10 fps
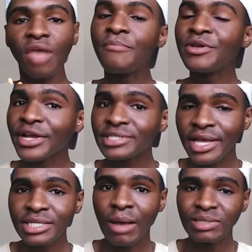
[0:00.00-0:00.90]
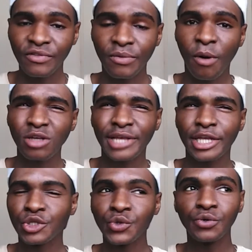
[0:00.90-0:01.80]
I've been writing exams for the past
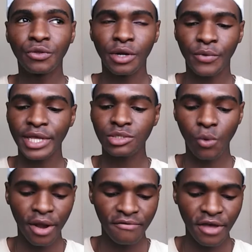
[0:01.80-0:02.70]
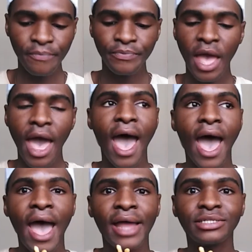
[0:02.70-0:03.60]
like 2-3 weeks or whatever,
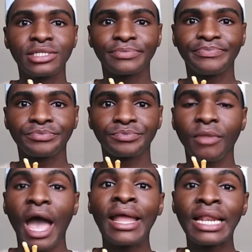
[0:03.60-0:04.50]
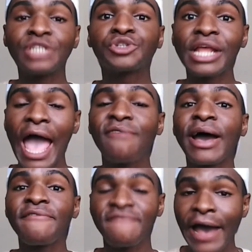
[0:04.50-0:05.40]
and I literally have
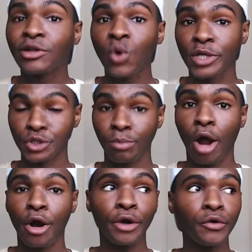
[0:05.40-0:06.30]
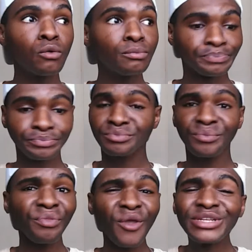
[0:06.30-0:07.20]
my final one tomorrow,
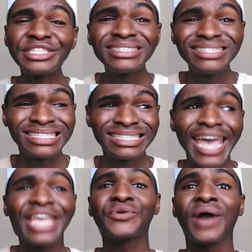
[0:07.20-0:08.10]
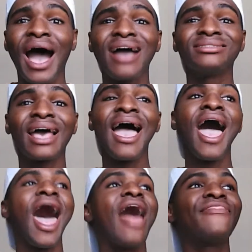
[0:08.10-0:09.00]
which is insane, you guys.
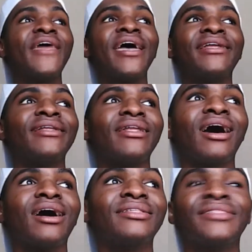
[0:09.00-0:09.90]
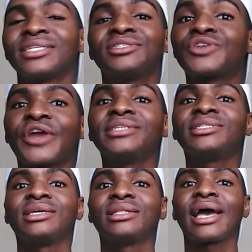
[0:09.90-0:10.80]
And then this is
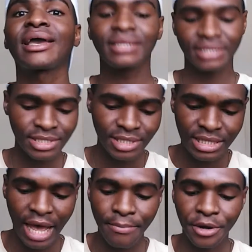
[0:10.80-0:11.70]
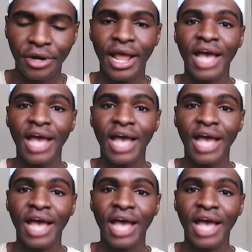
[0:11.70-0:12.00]
crazy, like this exam period